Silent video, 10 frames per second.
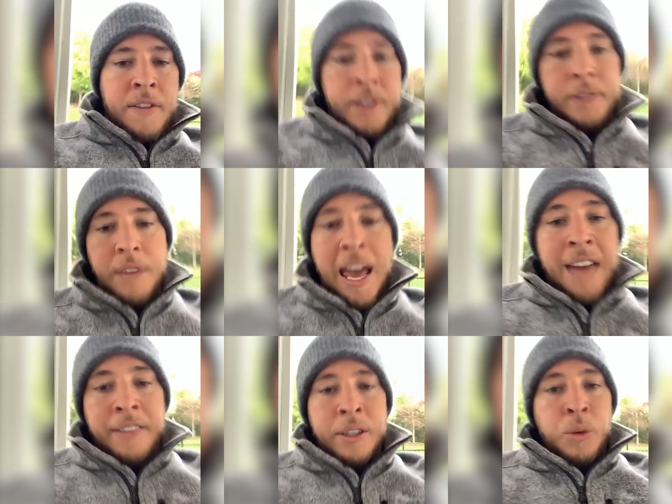Every
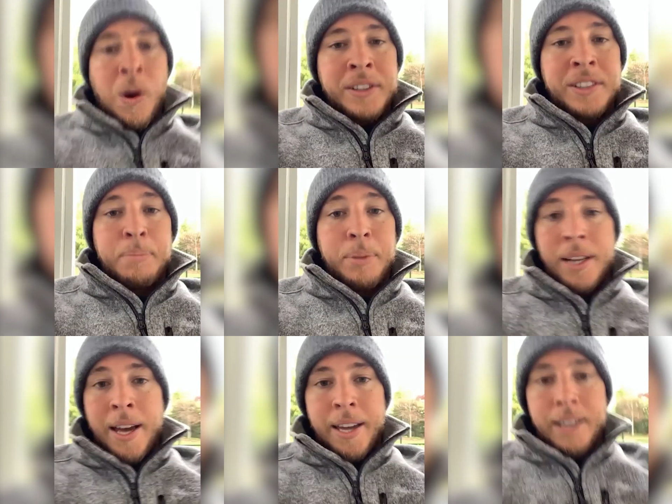athlete wants to
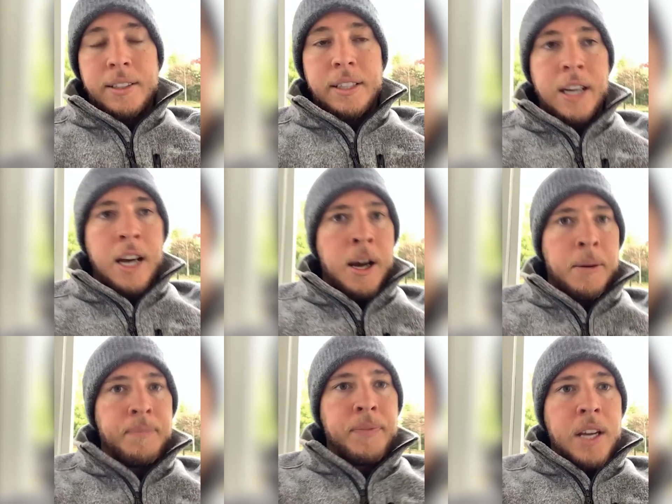play,
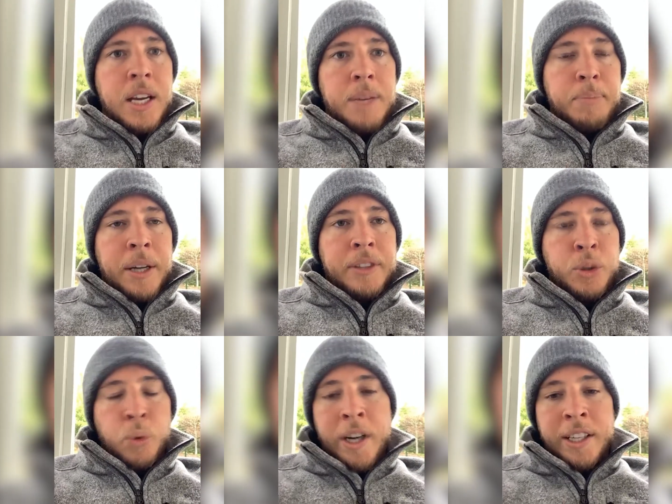um,
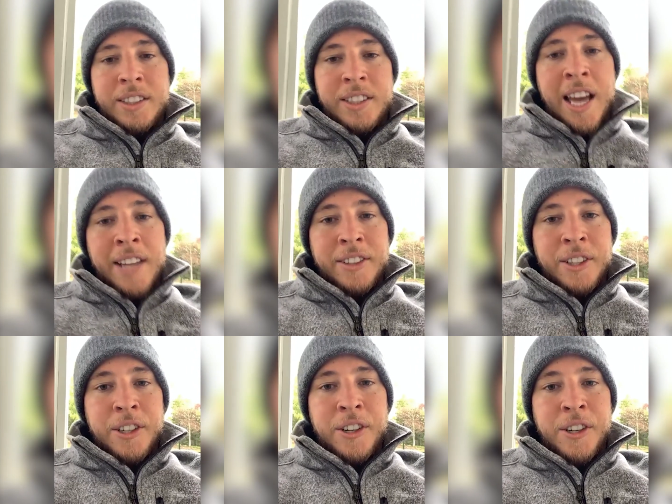but to what extent
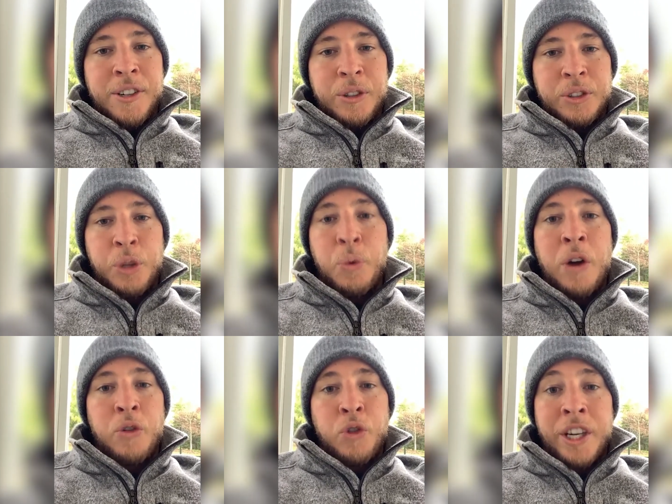or, or, to
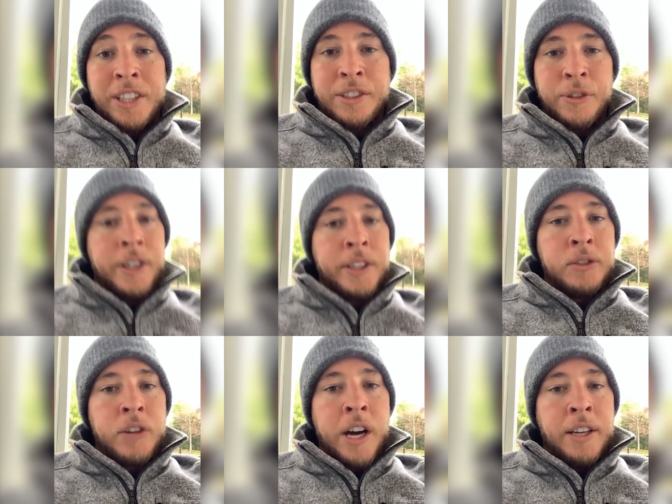what risk,
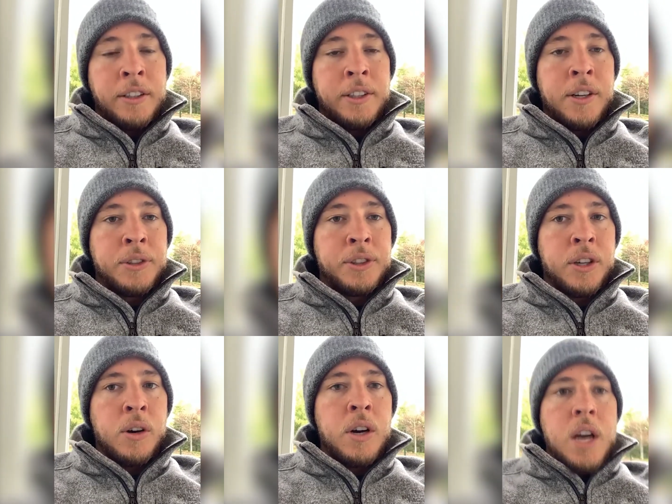right? You know,
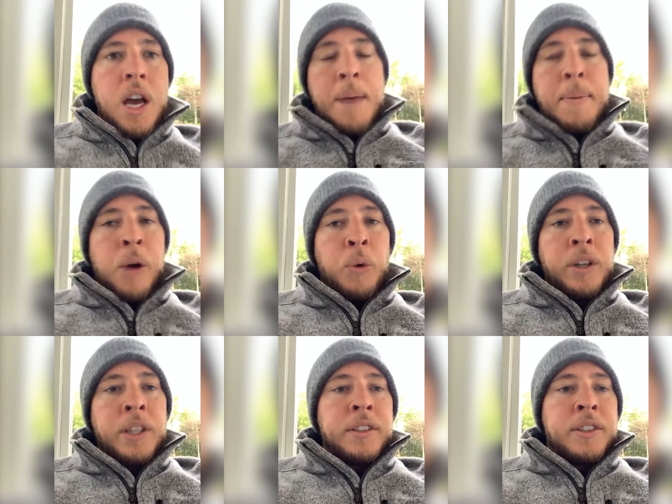so am I
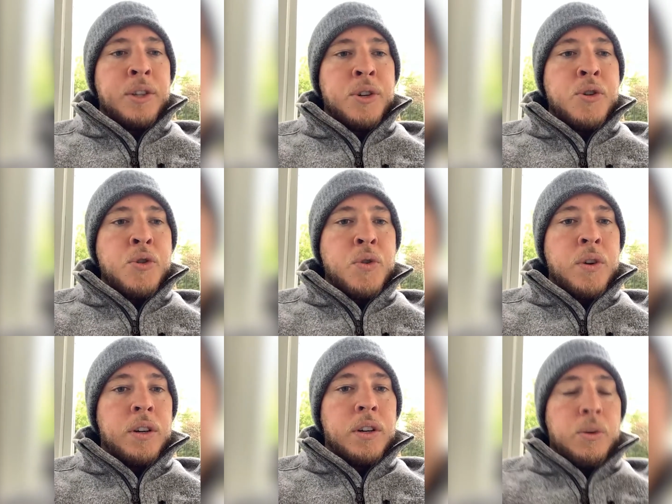willing
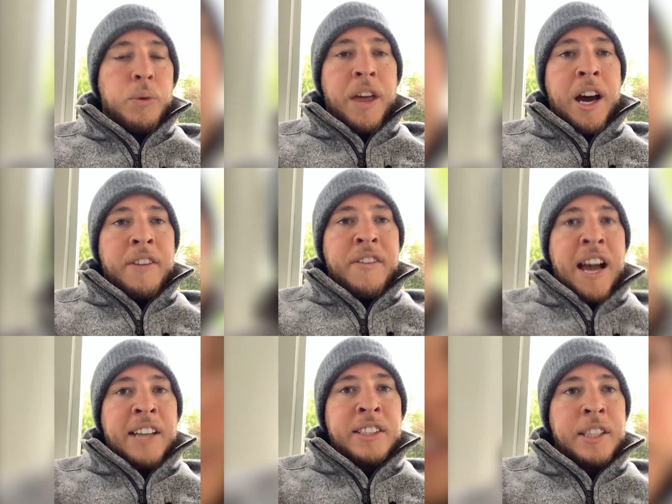to, without a
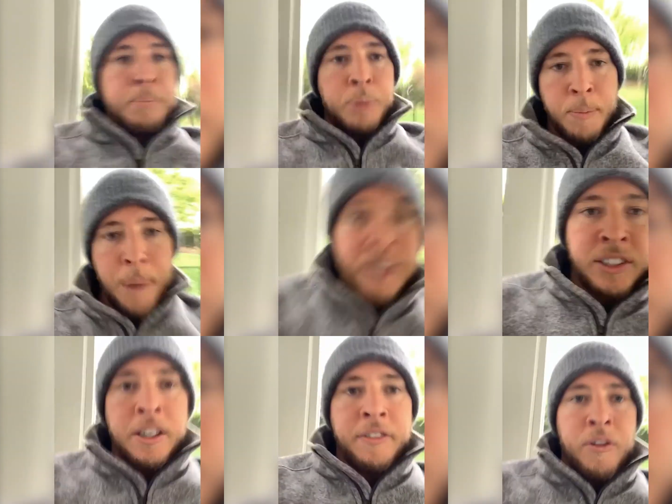vaccine, put
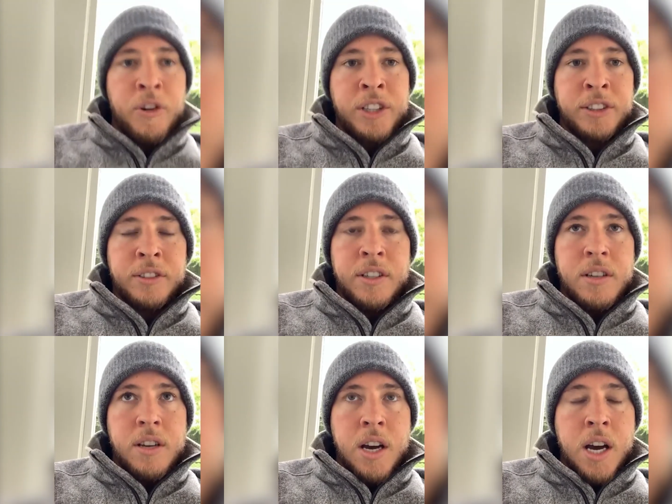myself at risk,
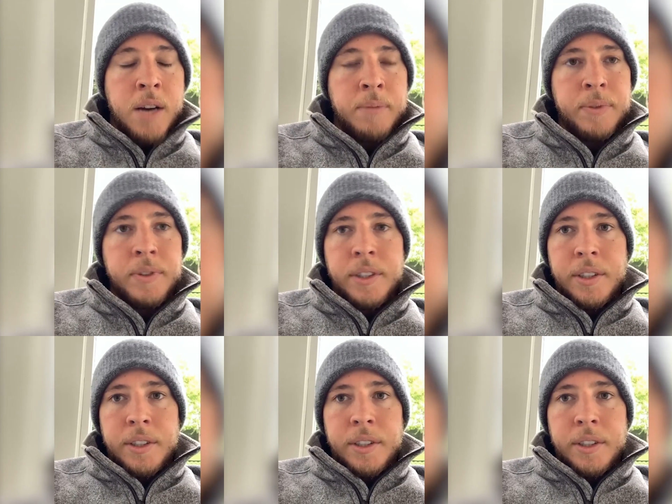um,